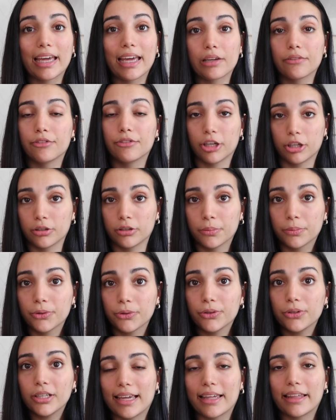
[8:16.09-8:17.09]

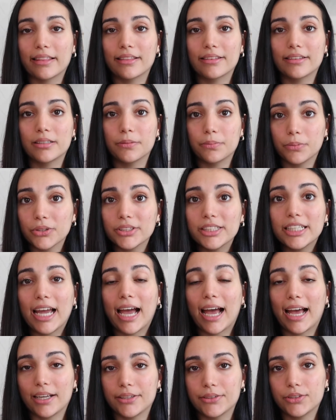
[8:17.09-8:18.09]
available, and the body
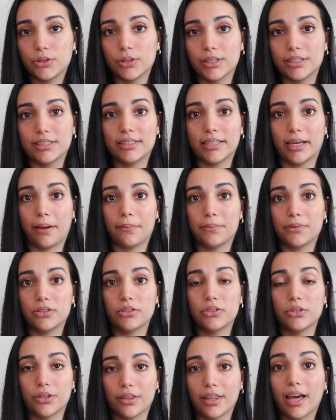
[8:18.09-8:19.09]
had to
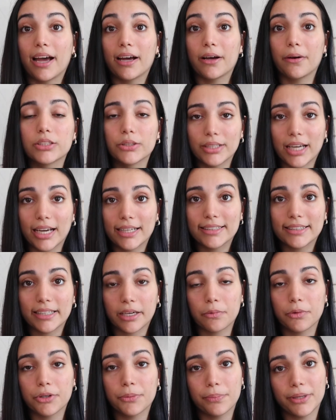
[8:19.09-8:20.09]
adapt to that so that
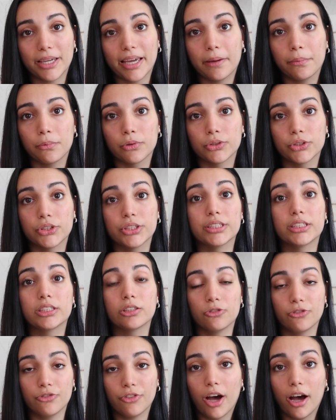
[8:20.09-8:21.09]
they would be able to
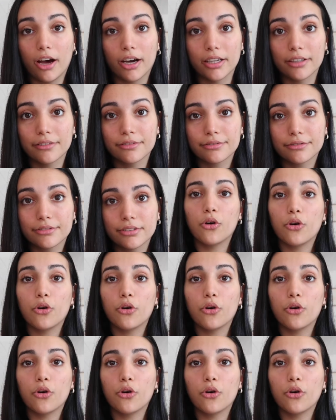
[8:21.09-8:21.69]
survive.